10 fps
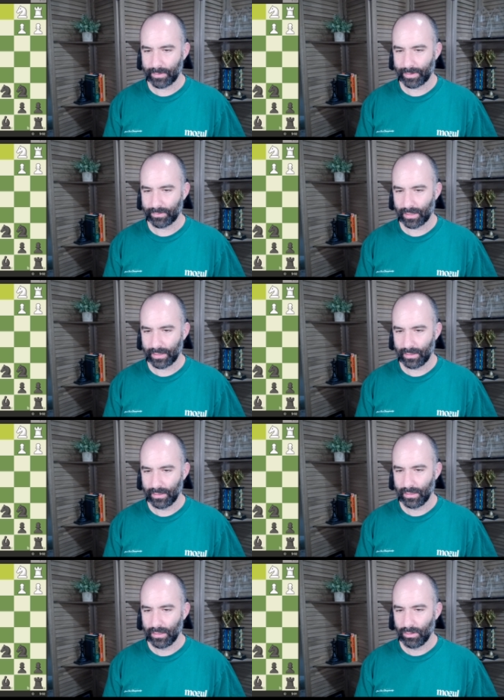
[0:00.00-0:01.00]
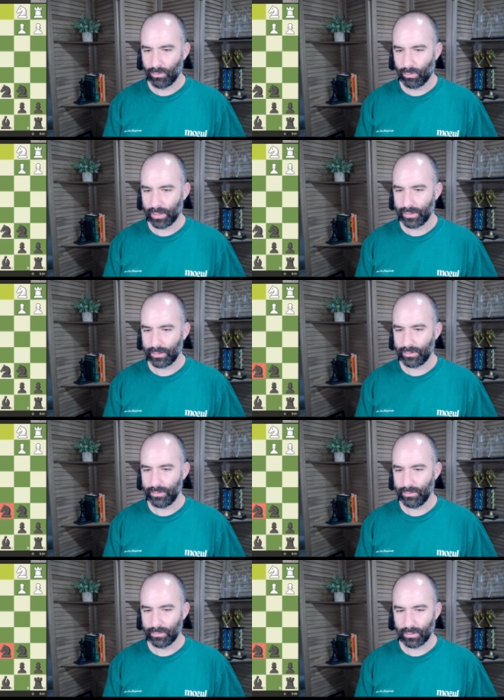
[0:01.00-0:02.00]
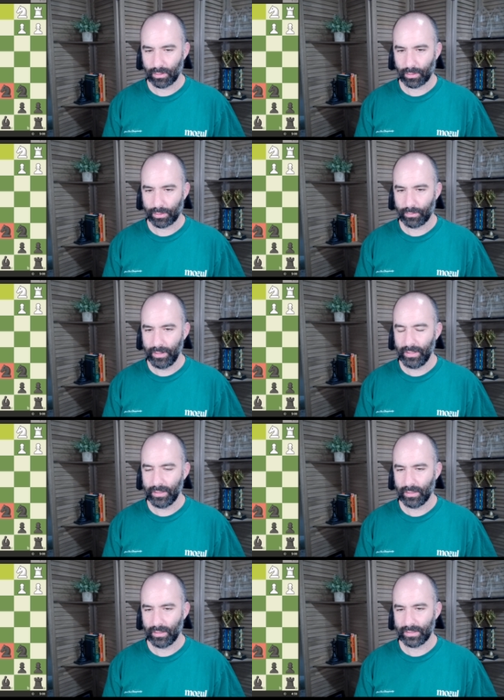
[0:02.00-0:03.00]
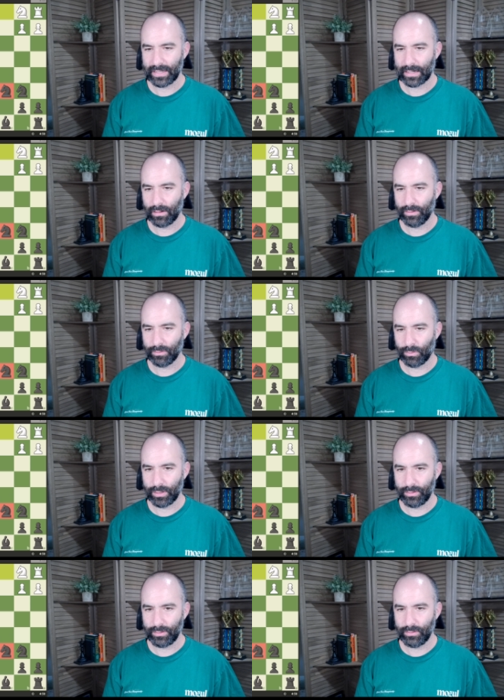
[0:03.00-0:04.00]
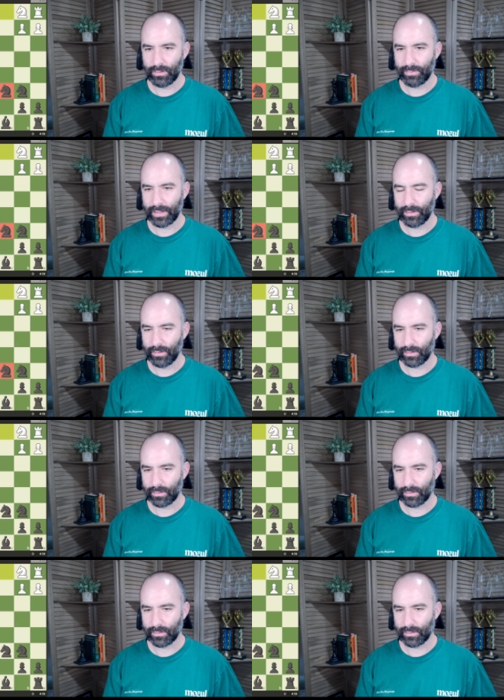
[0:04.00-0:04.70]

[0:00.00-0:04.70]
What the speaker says: I've got 1, 2, 3 attackers, 1, 2 defenders.